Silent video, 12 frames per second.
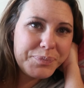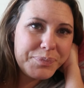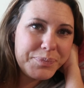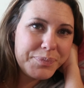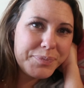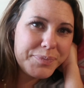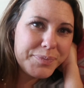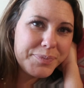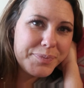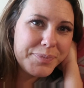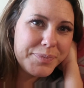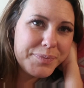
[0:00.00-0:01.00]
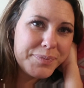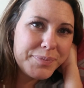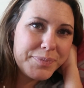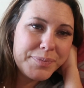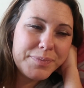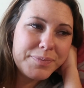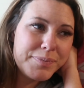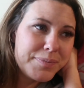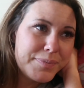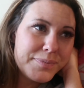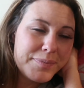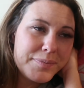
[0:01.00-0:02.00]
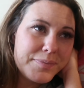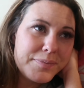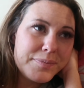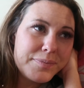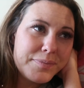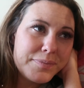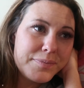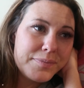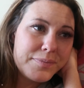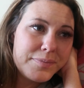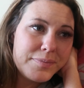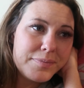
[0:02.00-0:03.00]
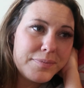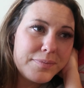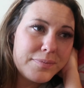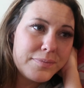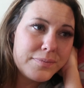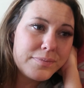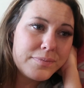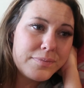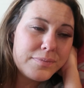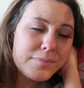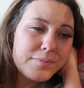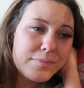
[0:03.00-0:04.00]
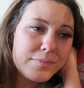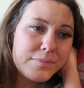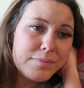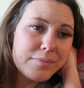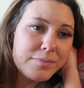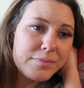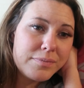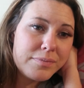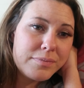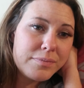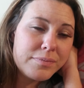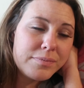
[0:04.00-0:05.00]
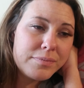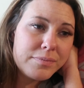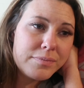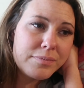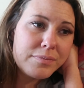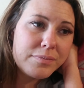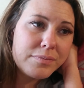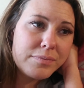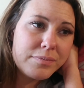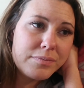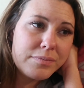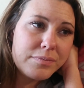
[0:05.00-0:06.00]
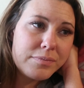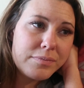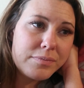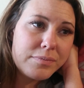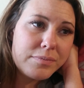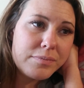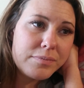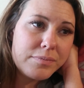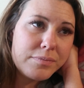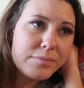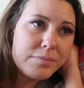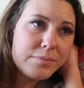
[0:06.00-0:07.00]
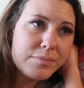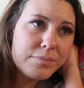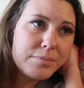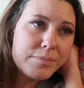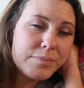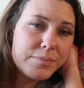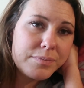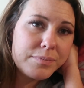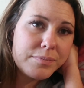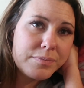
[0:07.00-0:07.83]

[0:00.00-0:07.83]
The person shown says nothing.